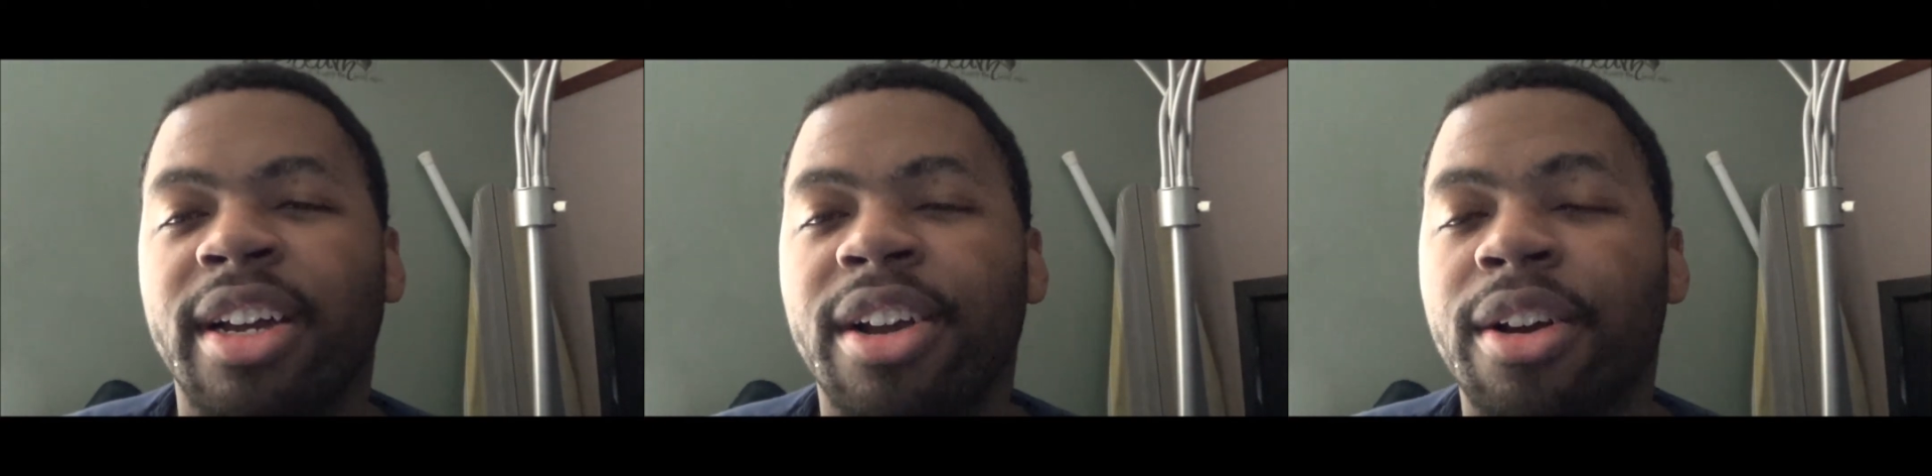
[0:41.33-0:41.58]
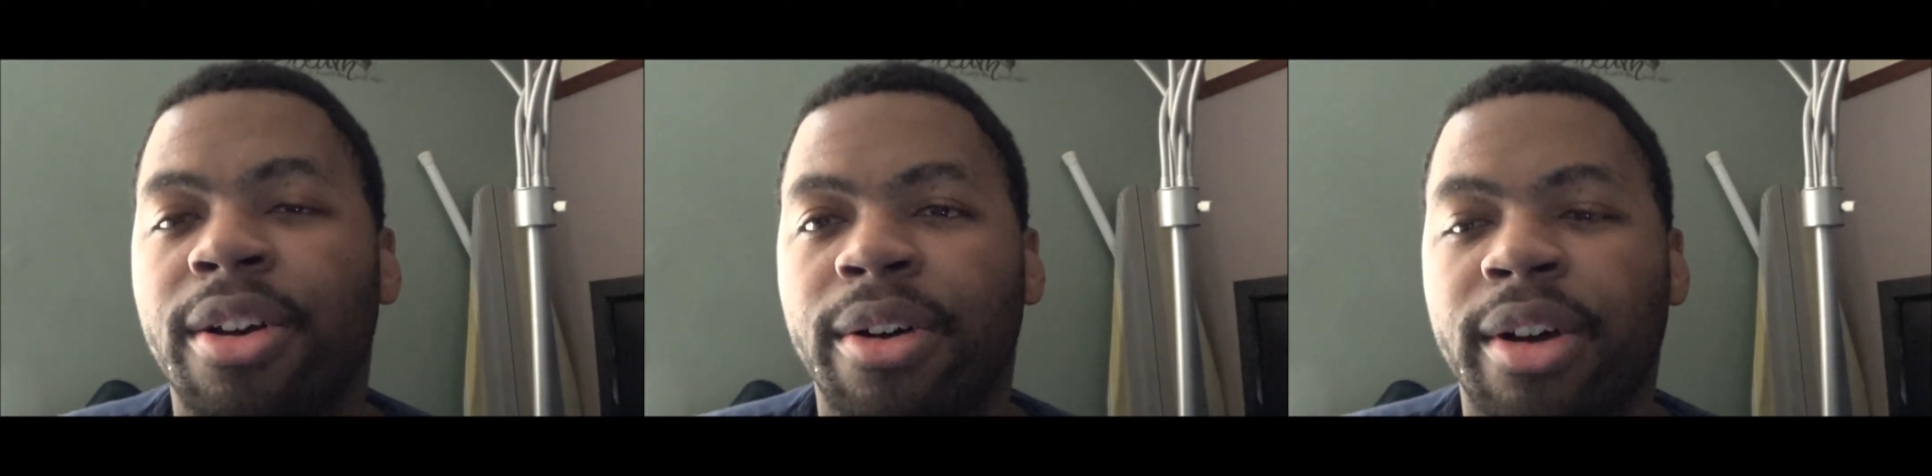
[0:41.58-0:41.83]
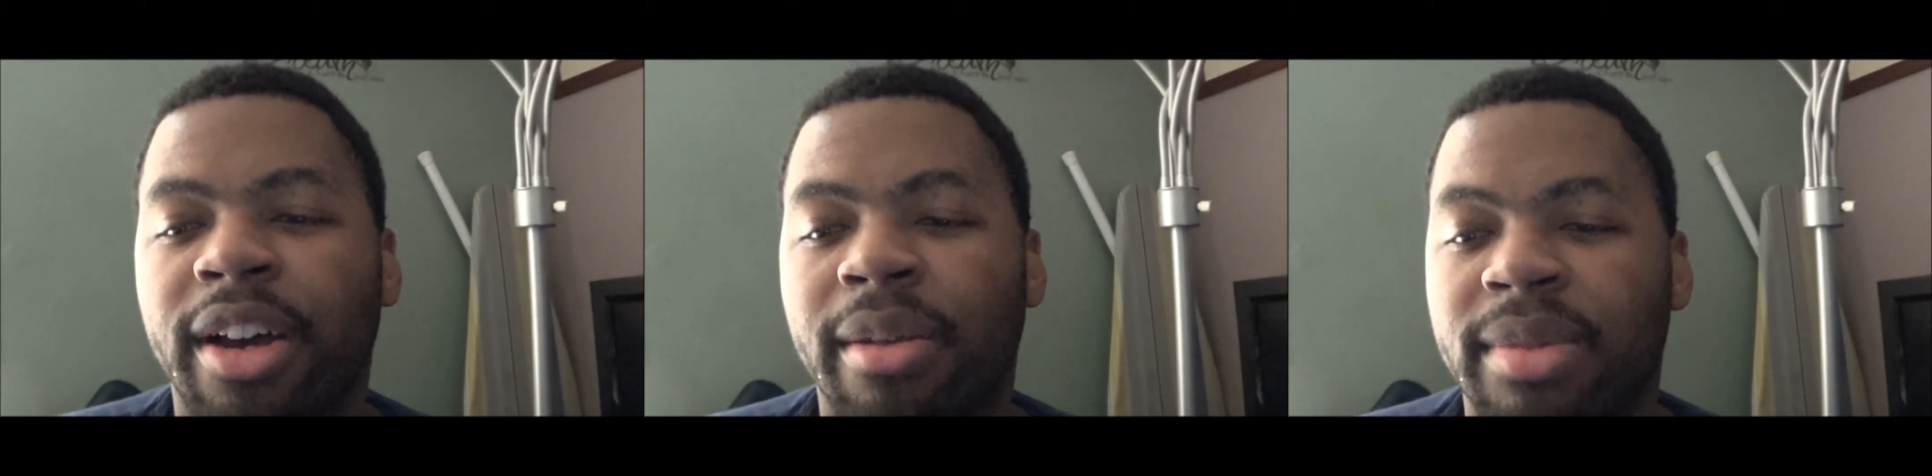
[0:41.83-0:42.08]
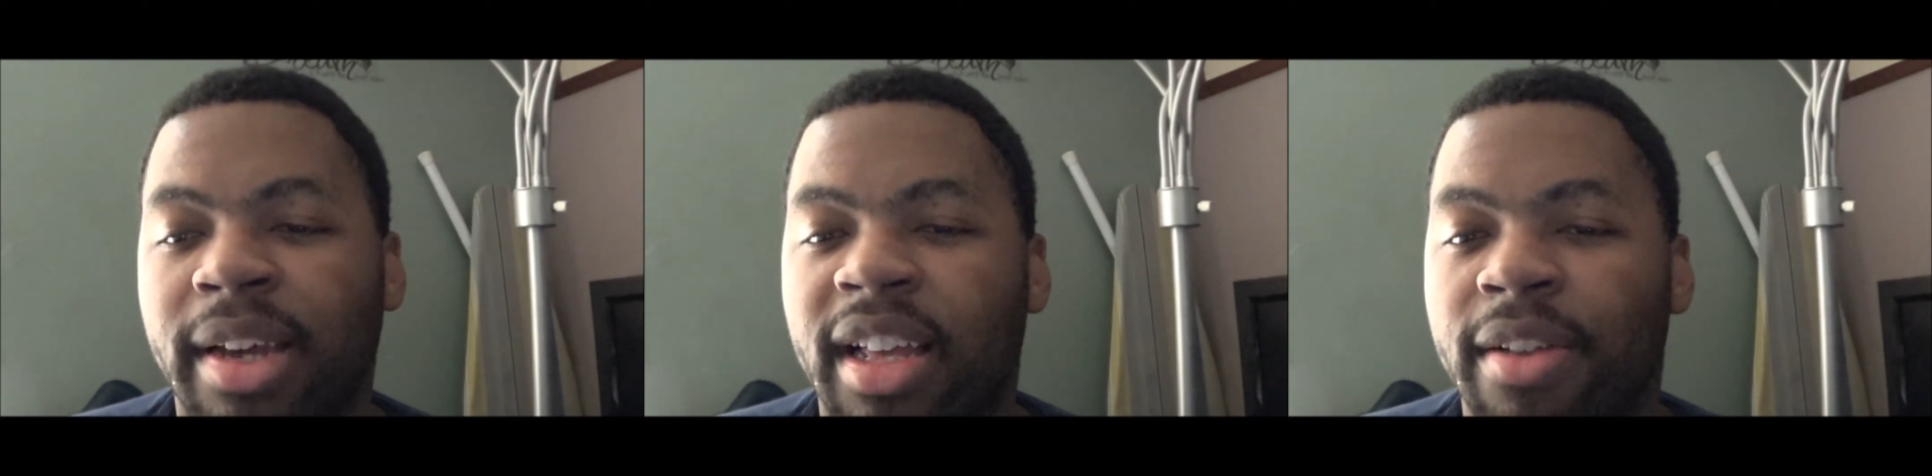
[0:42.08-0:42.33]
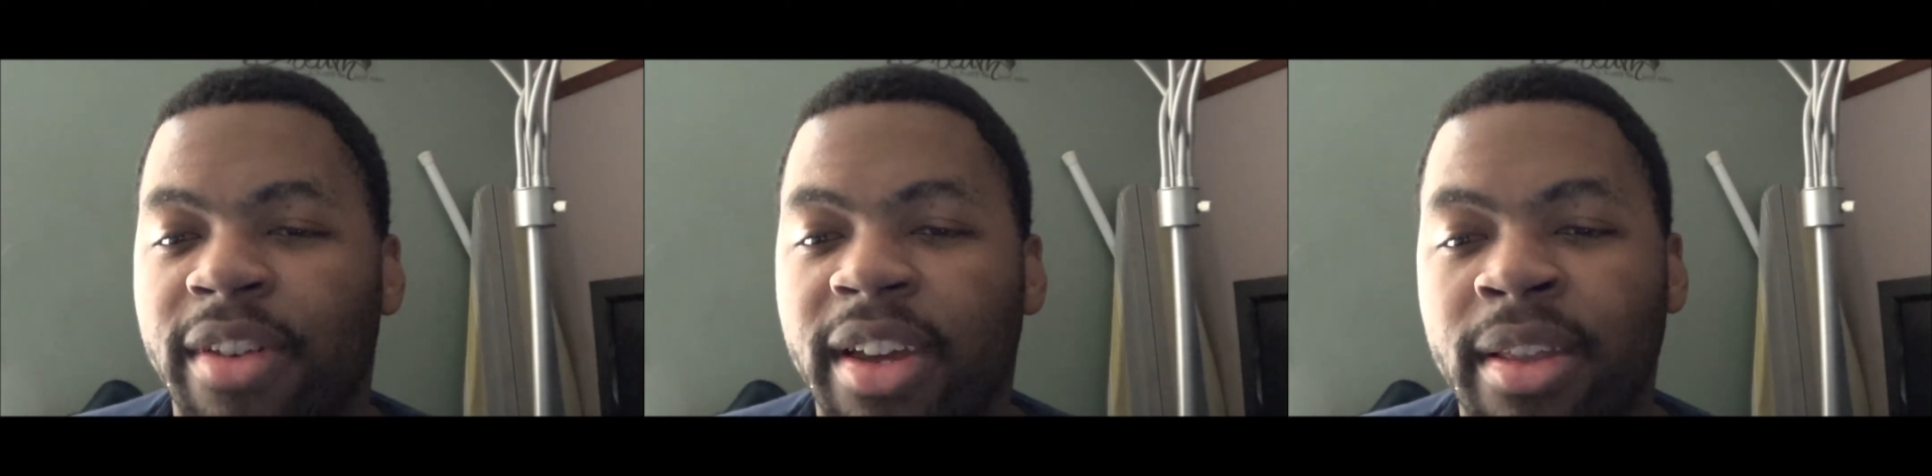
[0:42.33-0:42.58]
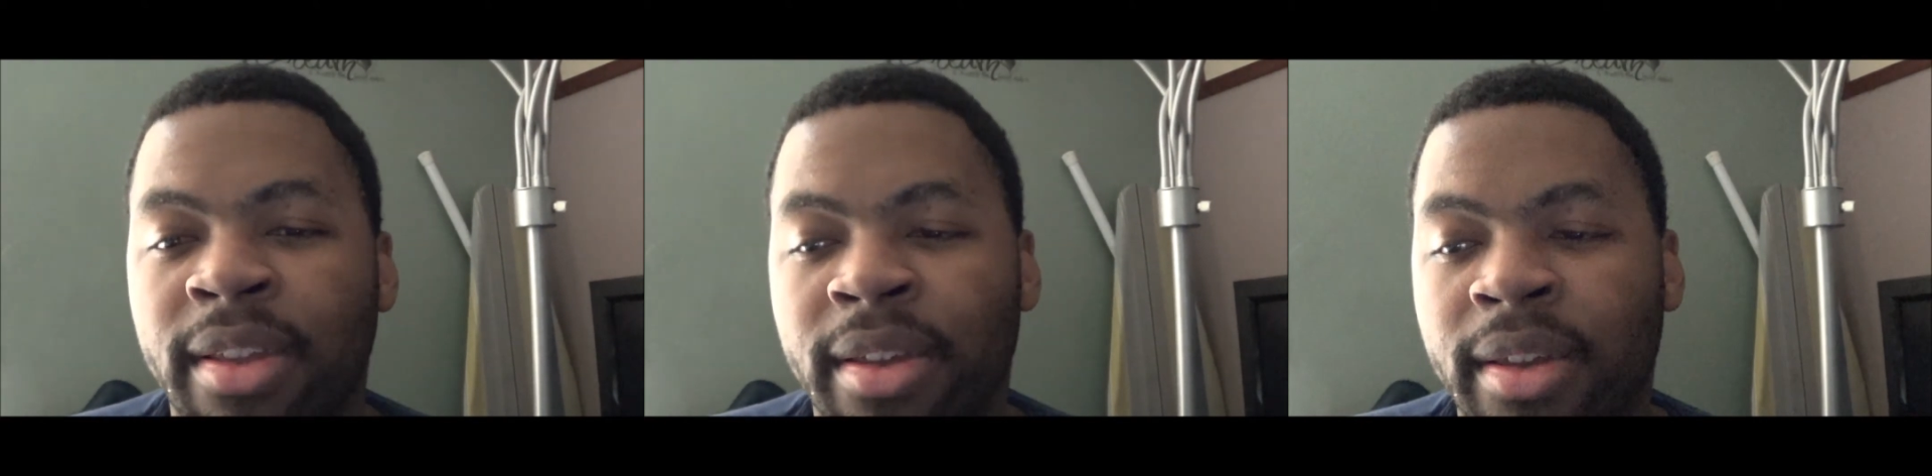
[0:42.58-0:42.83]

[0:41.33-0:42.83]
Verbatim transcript: girl comes out of it,